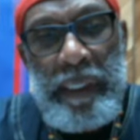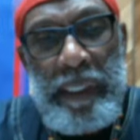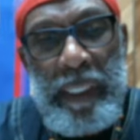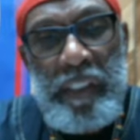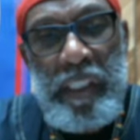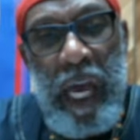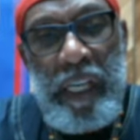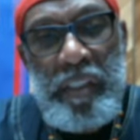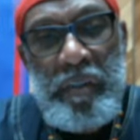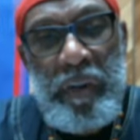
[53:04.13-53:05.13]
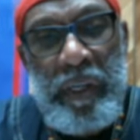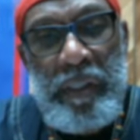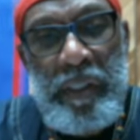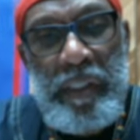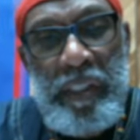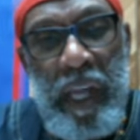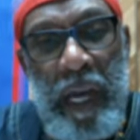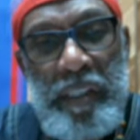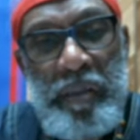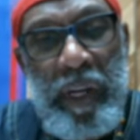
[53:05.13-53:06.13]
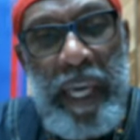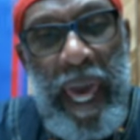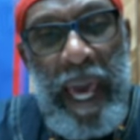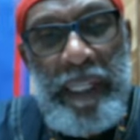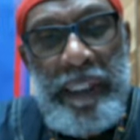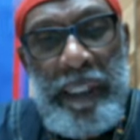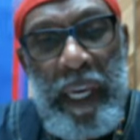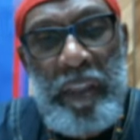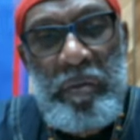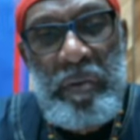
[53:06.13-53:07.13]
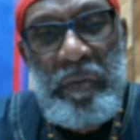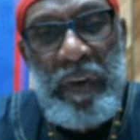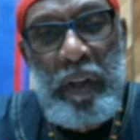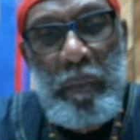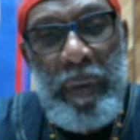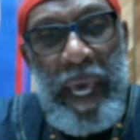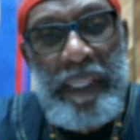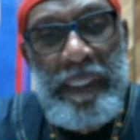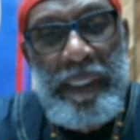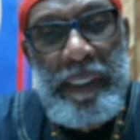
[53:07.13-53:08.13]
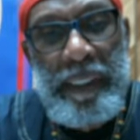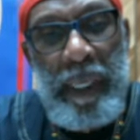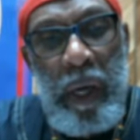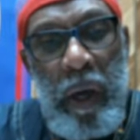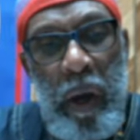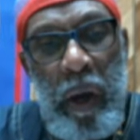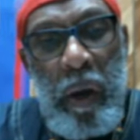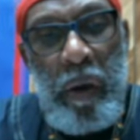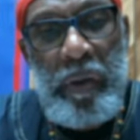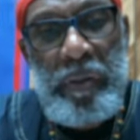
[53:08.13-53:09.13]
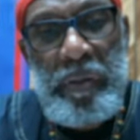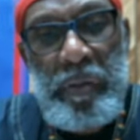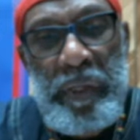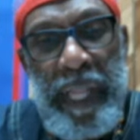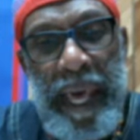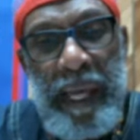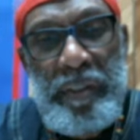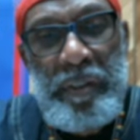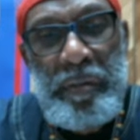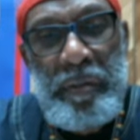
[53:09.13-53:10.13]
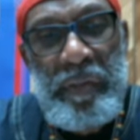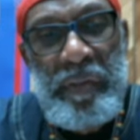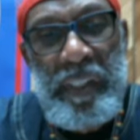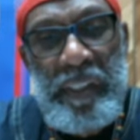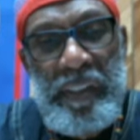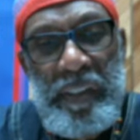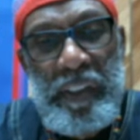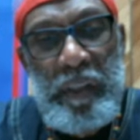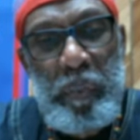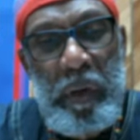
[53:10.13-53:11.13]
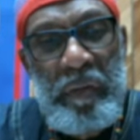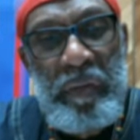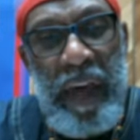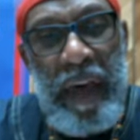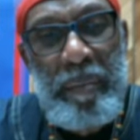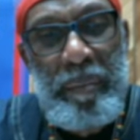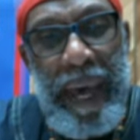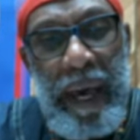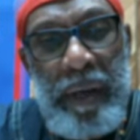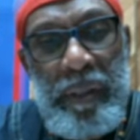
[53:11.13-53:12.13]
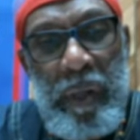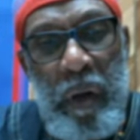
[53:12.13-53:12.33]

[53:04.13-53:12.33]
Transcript: Say the Star Trek the Star Trek actor and three fellow passengers hurtled to an altitude of 66.5 miles